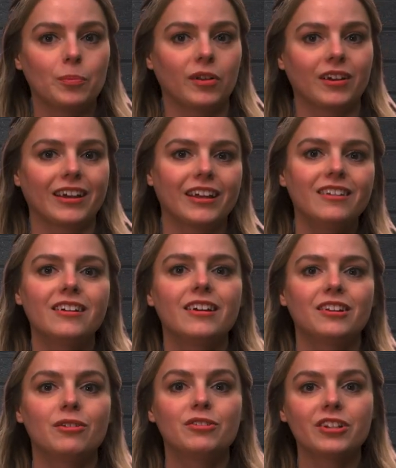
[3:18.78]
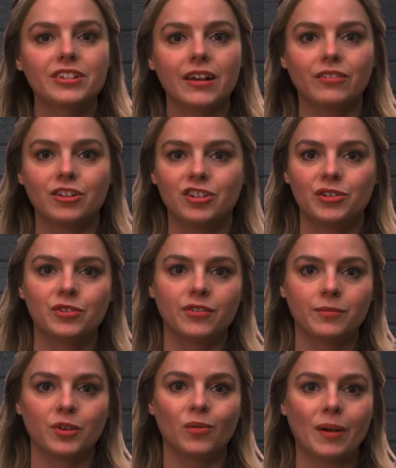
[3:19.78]
a plugin, you just have to choose
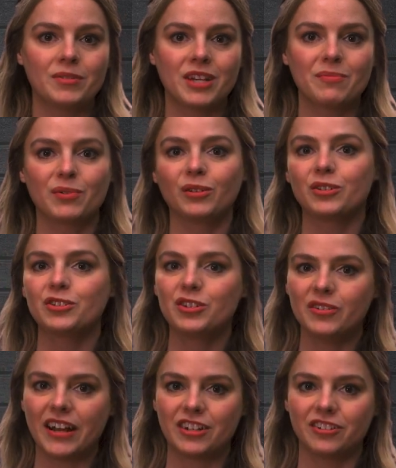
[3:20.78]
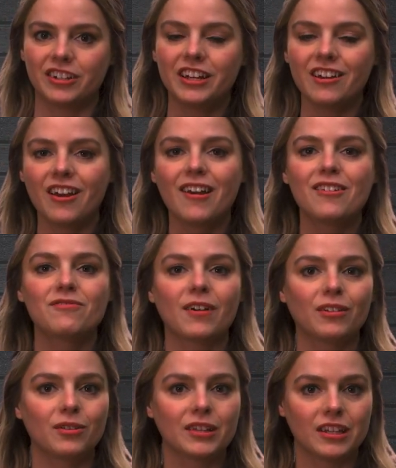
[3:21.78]
from your website builder's directory,
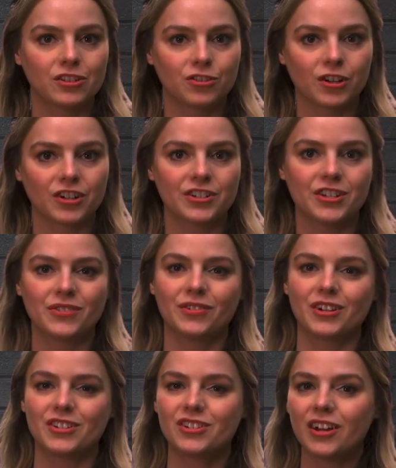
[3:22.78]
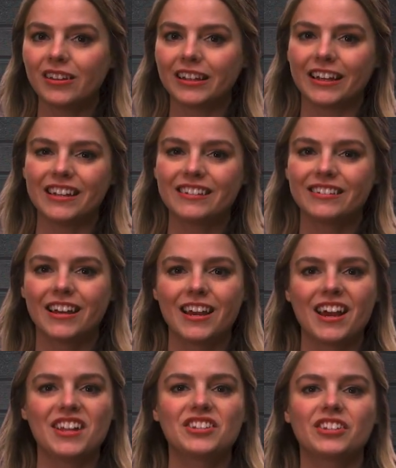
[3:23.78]
follow the instructions for installing it,
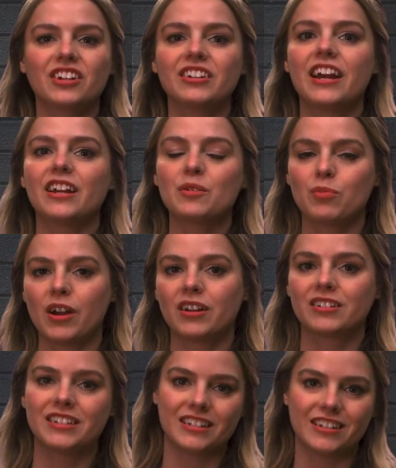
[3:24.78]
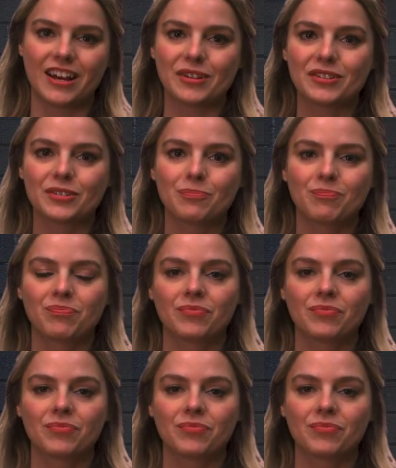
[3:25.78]
and start adding product details.